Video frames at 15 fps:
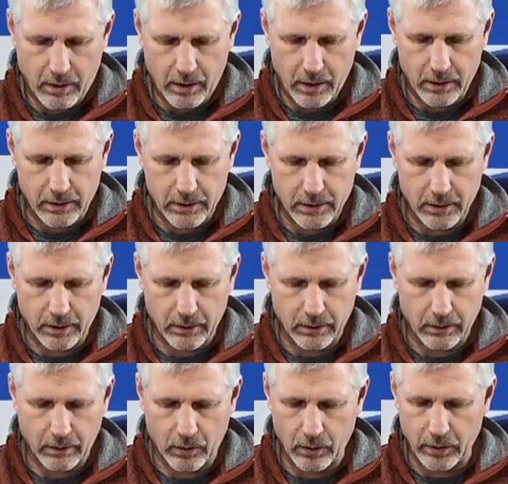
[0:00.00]
and
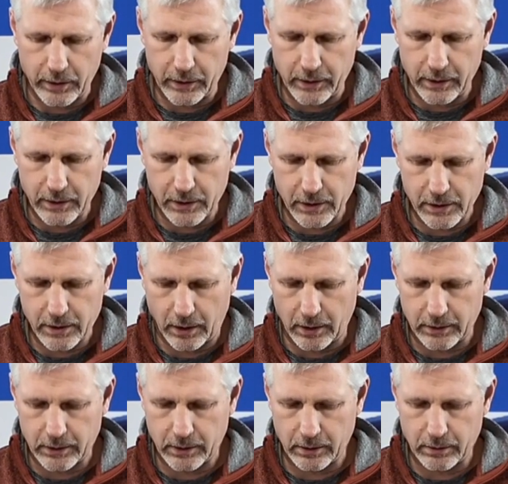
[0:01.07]
so, or you can just
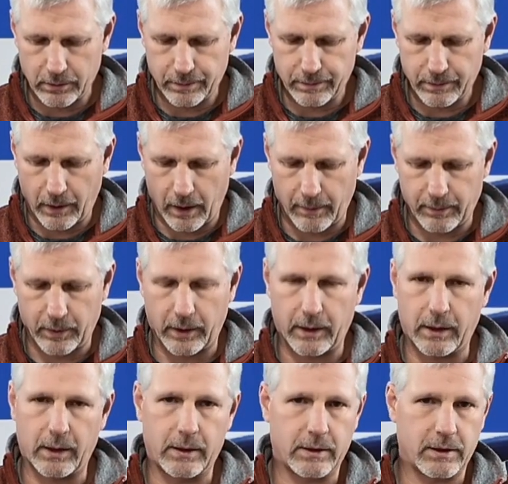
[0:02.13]
also operate
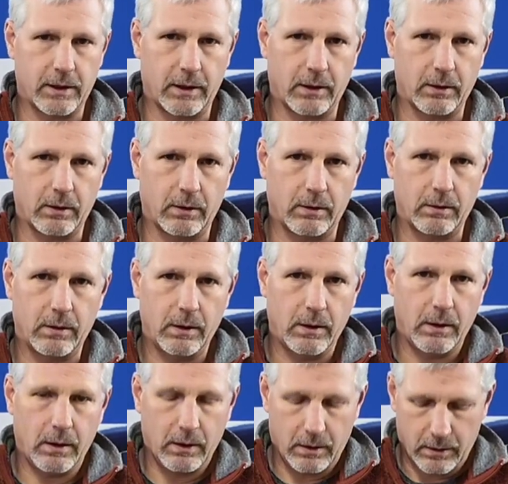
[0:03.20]
it single,
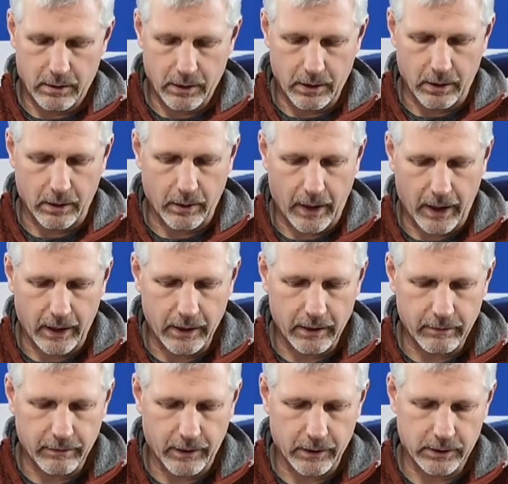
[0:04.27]

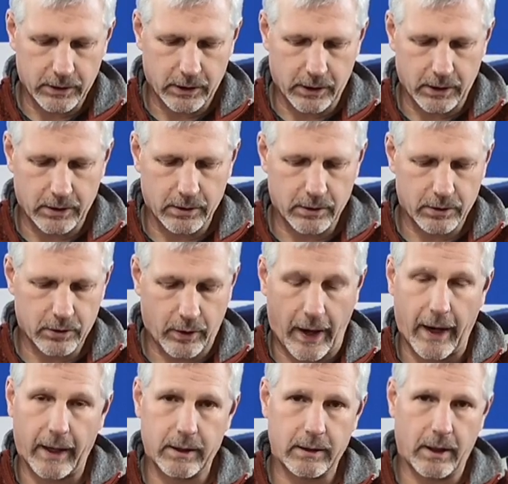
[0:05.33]
heading function,
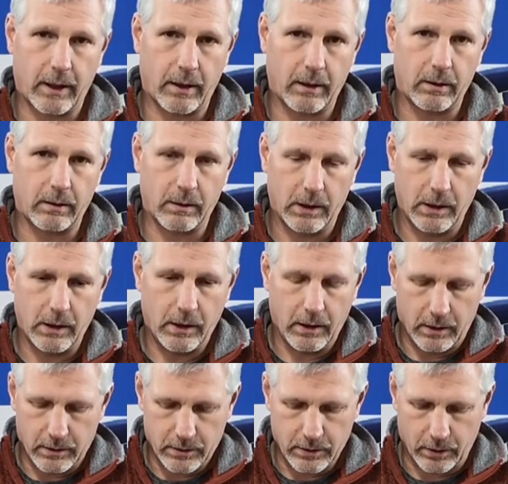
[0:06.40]
track now,
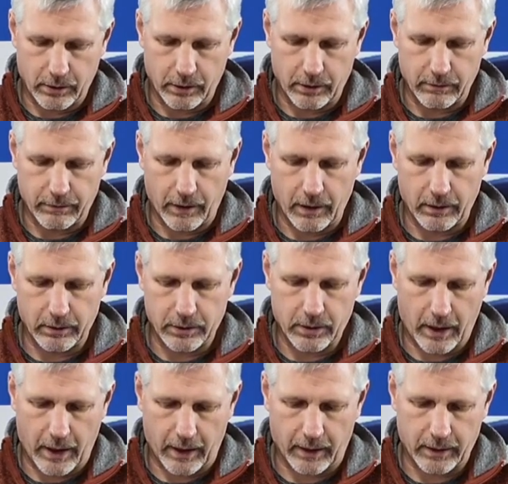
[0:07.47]
so you can follow
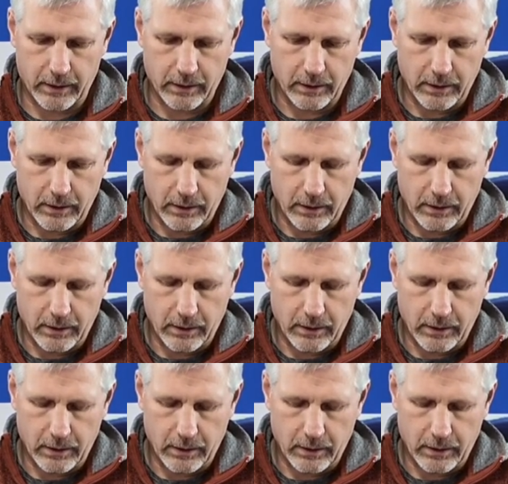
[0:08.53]
track,